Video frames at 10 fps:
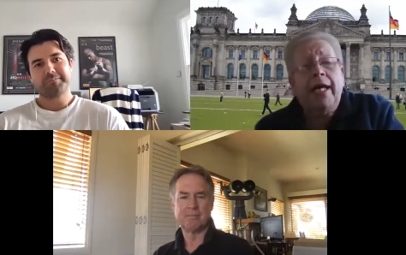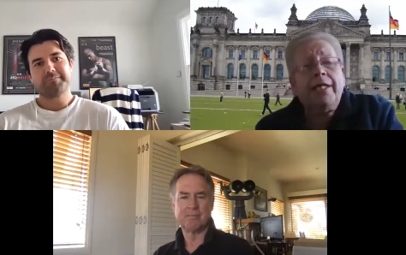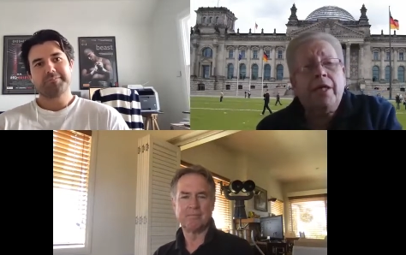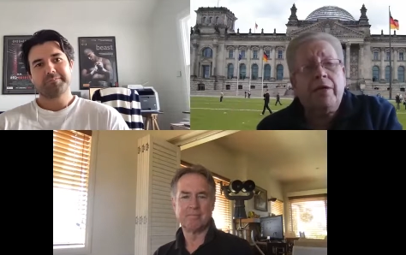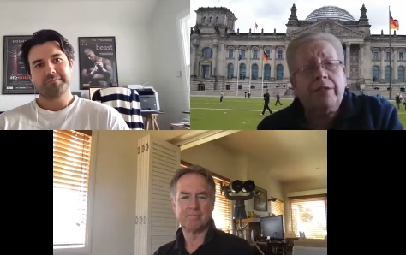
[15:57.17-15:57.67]

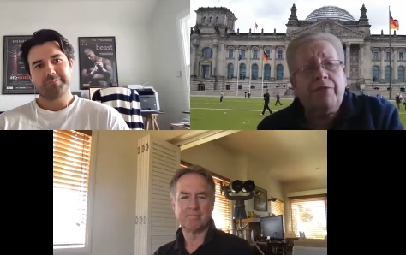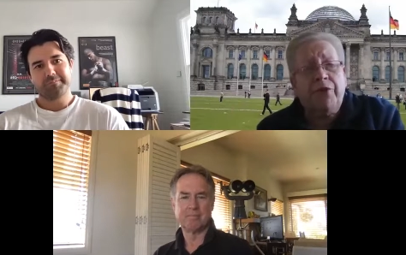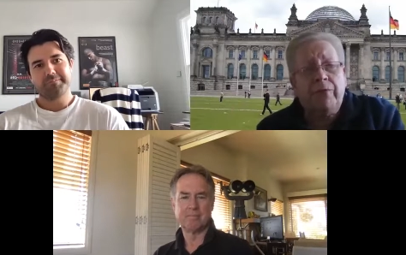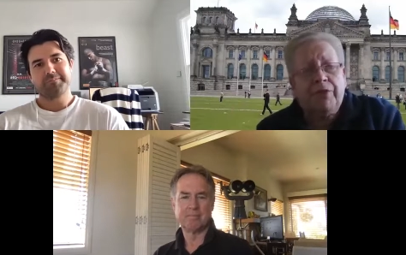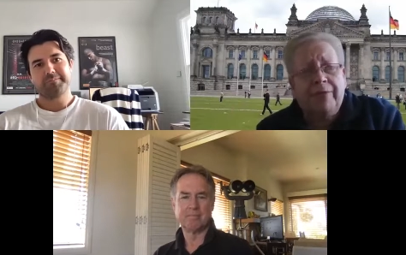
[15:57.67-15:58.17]
Speaker 1: So the
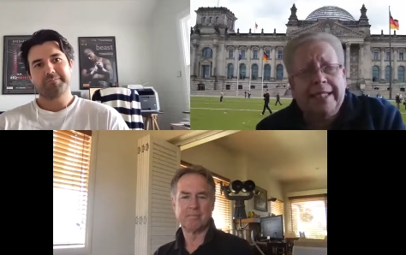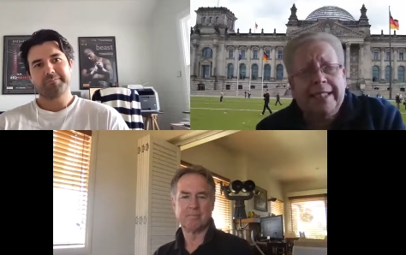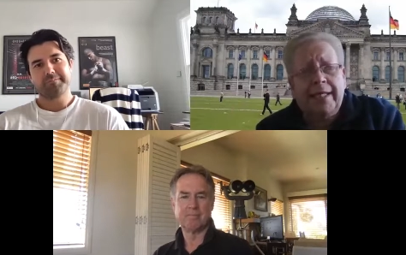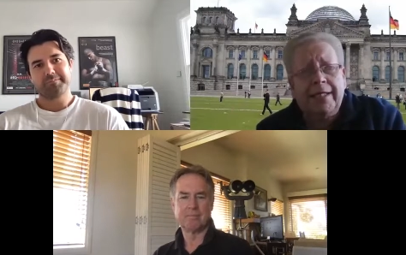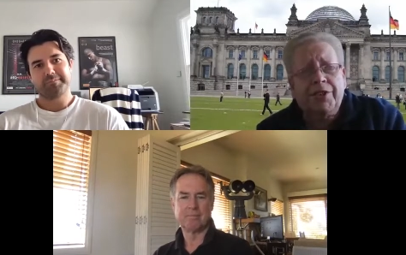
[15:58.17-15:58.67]
film is
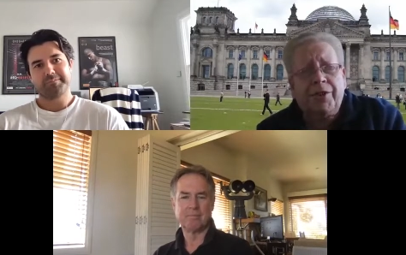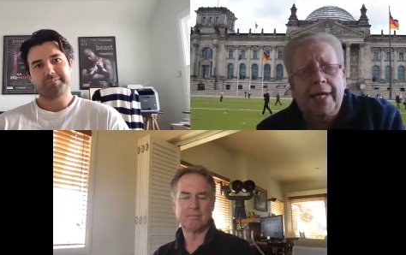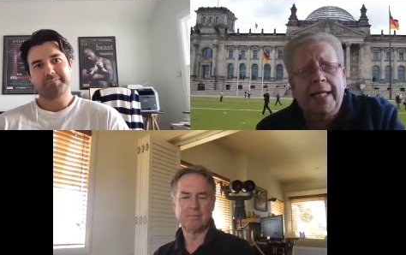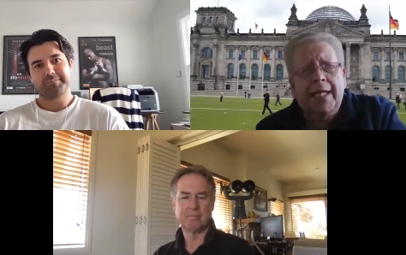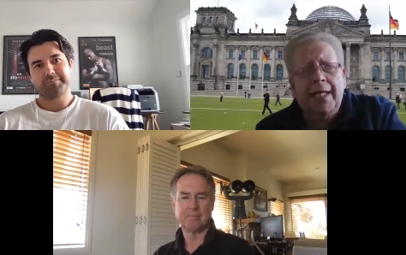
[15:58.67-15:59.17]
releasing in
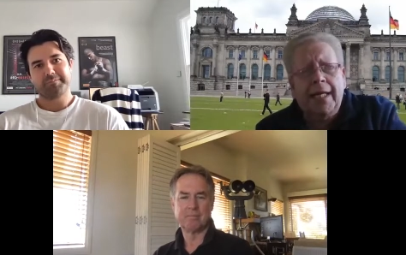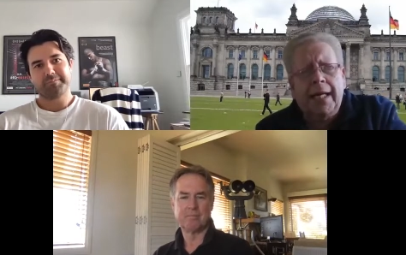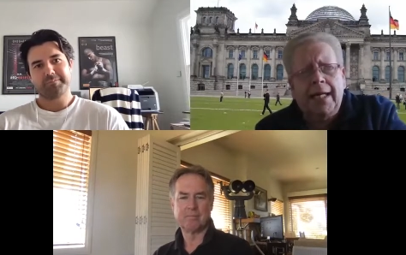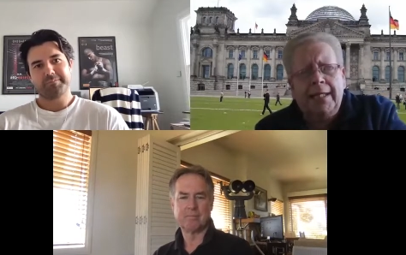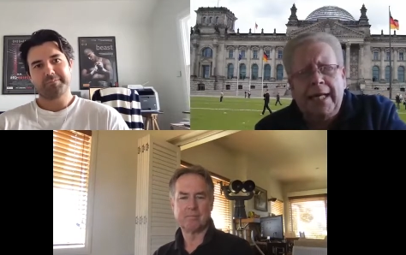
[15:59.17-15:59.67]
Australia
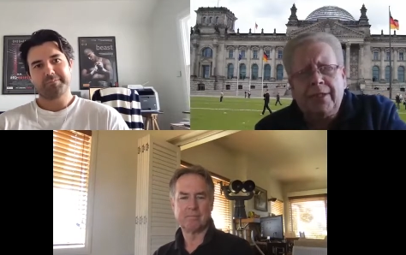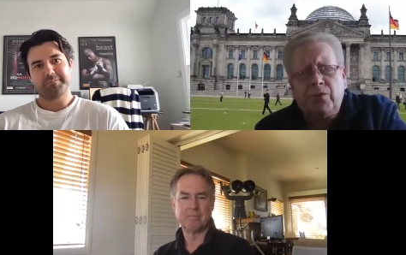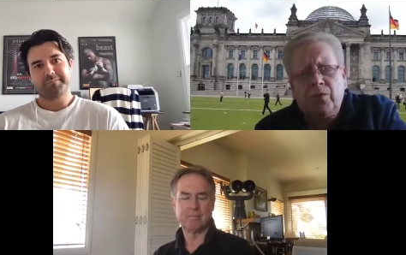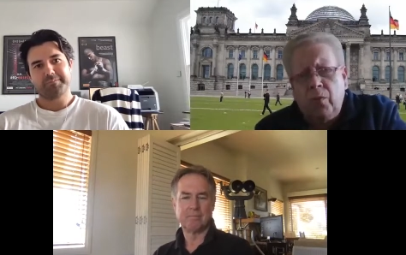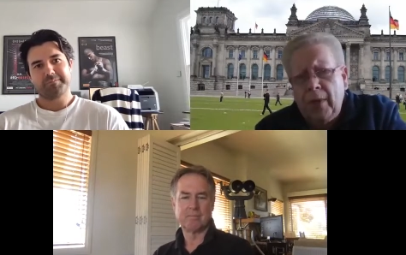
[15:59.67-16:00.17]
uh, next
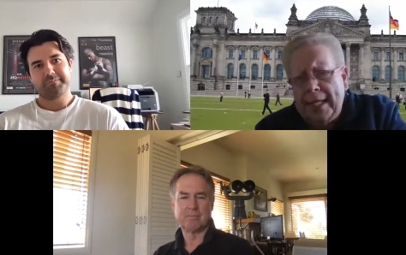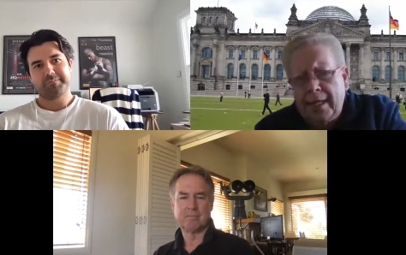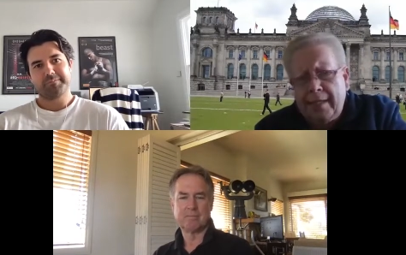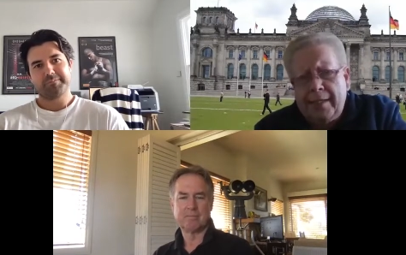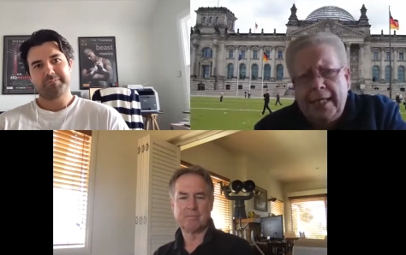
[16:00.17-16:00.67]
week,
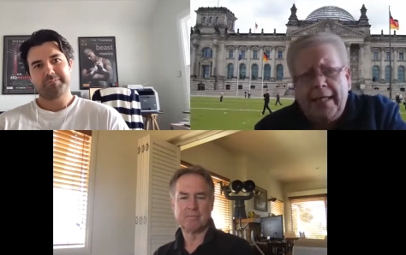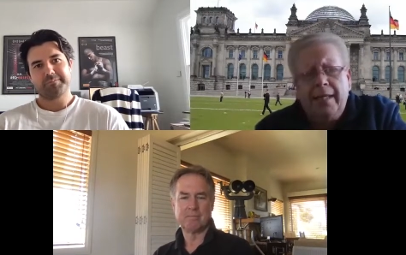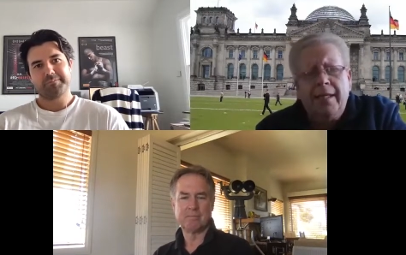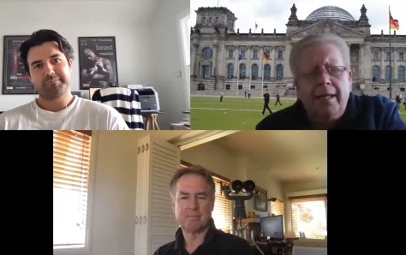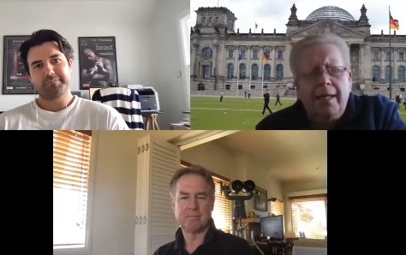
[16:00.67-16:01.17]
I
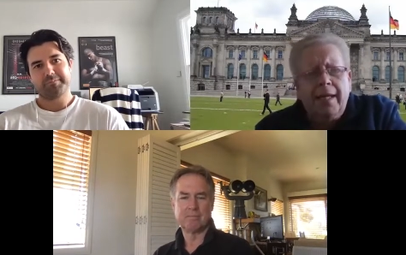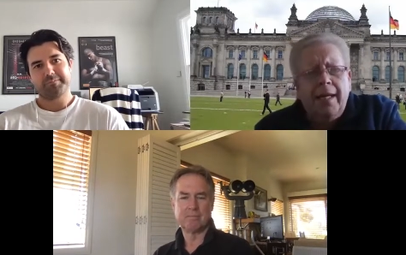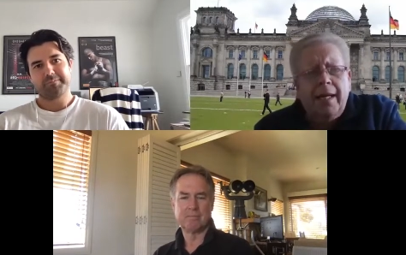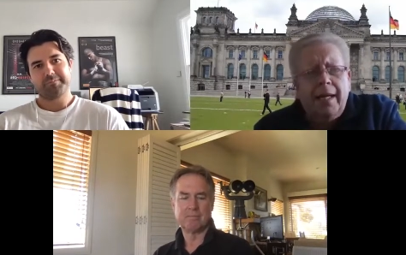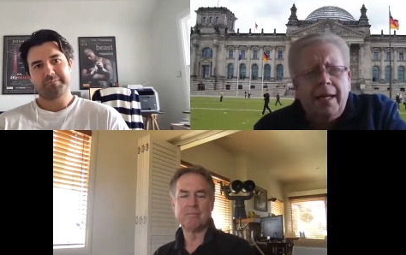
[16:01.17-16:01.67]
think,
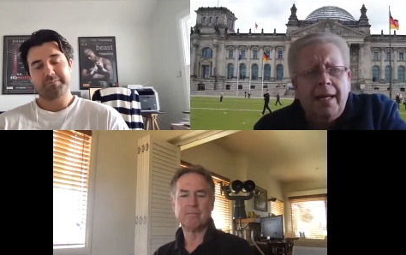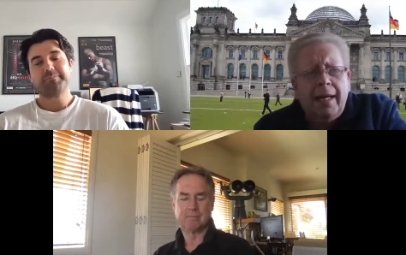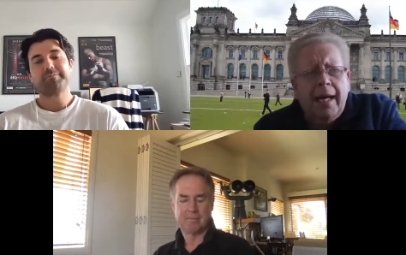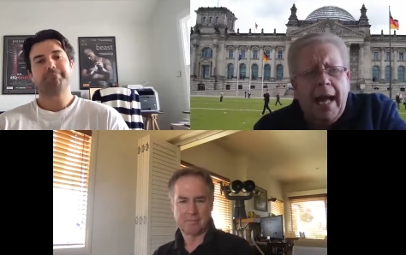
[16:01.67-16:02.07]
uh,